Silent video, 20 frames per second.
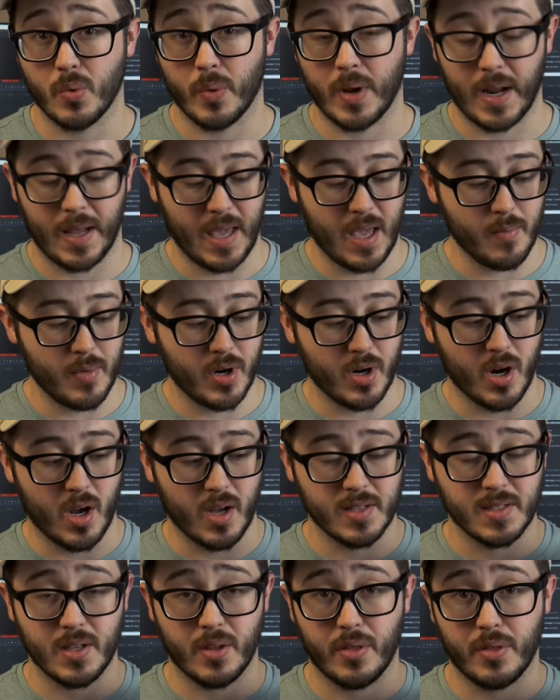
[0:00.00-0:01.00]
when I came
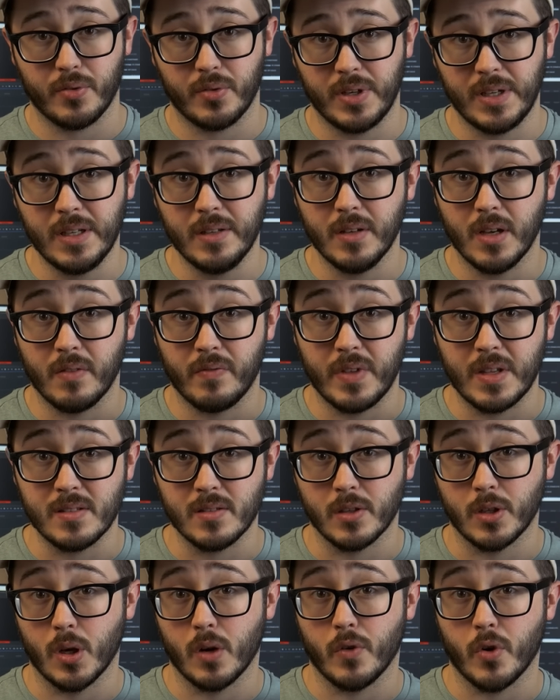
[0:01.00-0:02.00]
across three of these
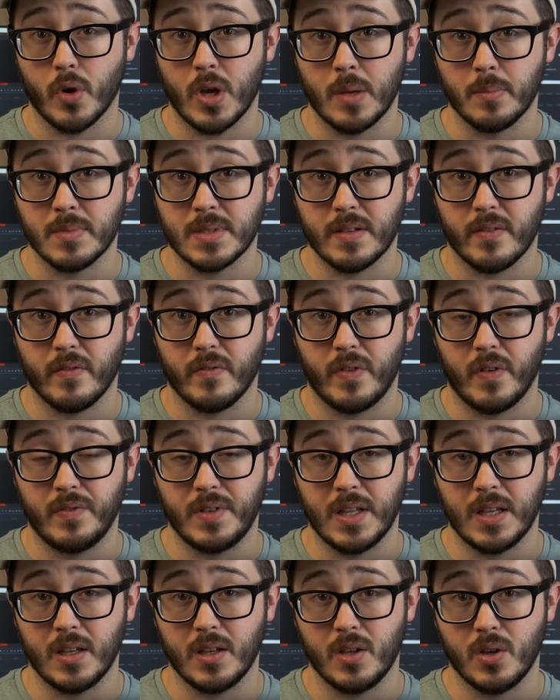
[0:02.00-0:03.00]
Lenovo
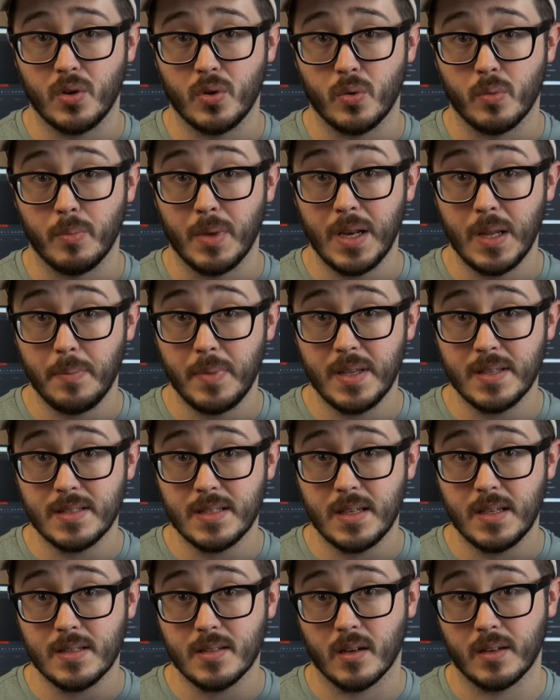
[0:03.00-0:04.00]
M715Q mini
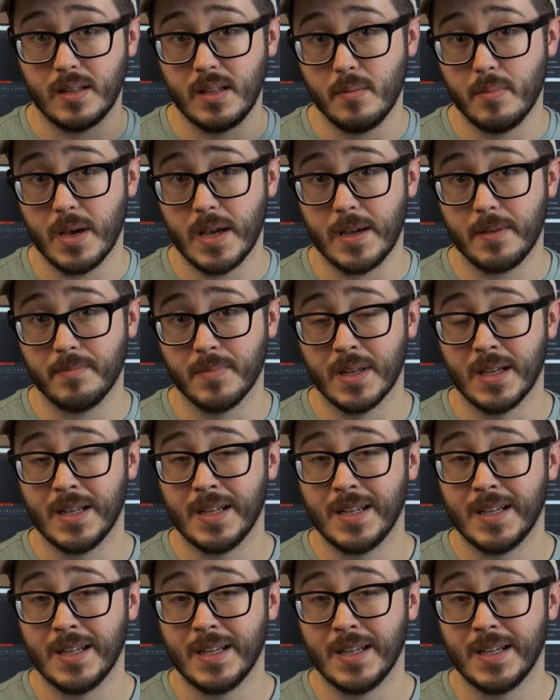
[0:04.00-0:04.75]
PCs on eBay,